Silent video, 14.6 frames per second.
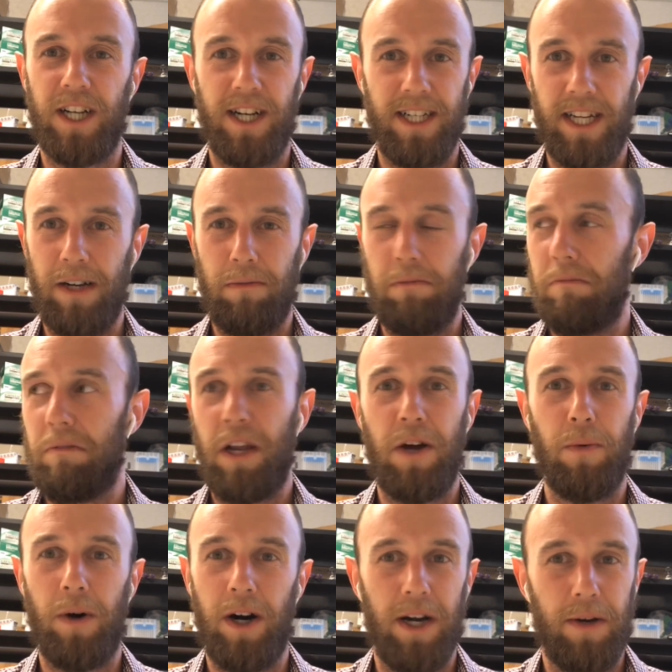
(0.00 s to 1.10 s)
I don't know
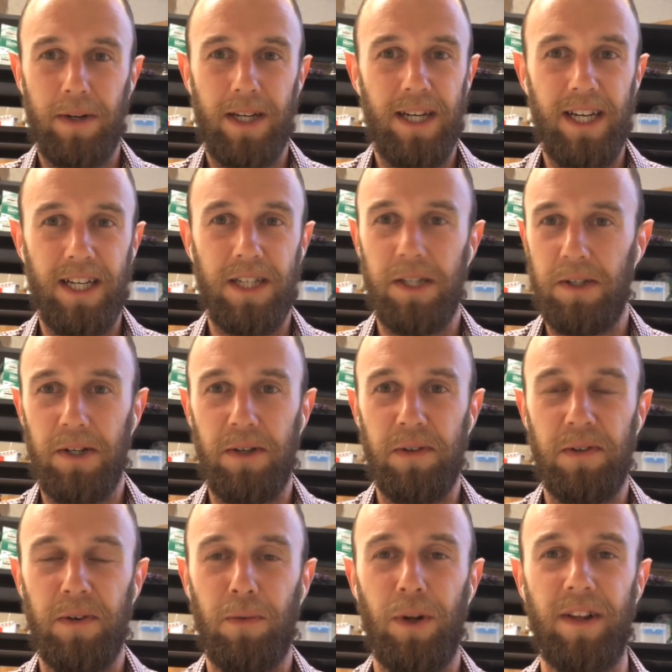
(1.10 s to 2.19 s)
what I would need to do
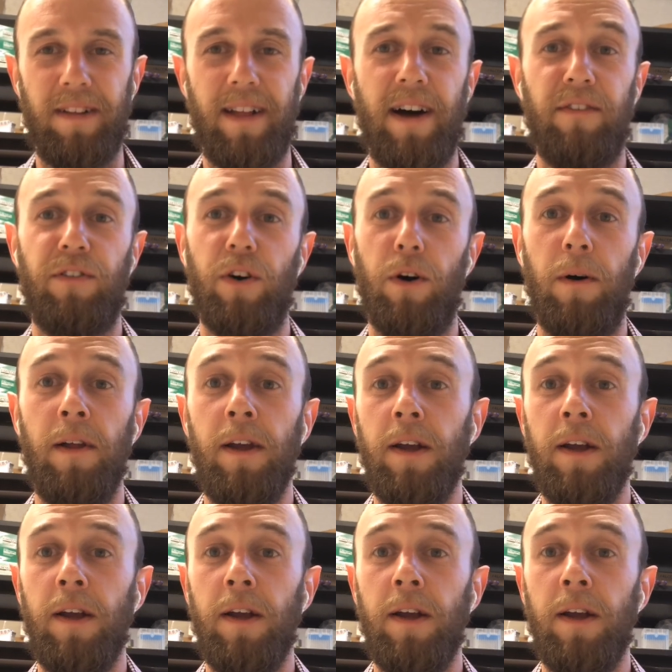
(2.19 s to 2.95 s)
ones like that for.